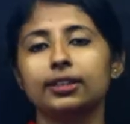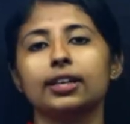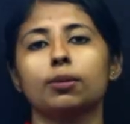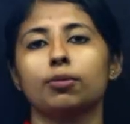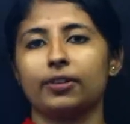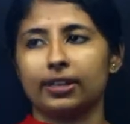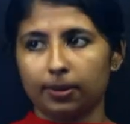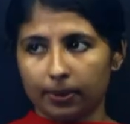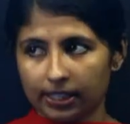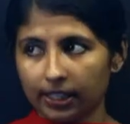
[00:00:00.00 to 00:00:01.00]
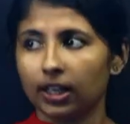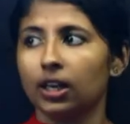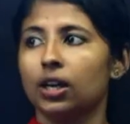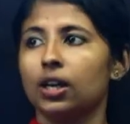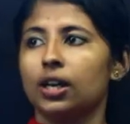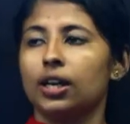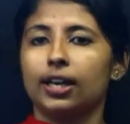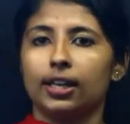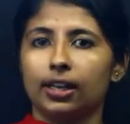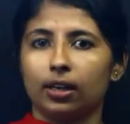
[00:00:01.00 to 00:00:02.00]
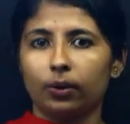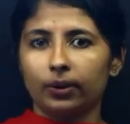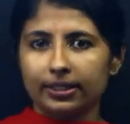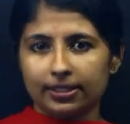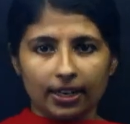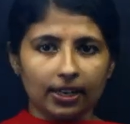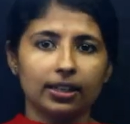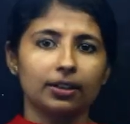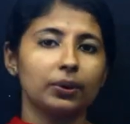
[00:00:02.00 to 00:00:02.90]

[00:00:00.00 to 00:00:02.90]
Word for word: theorem of arithmetic, and now let's start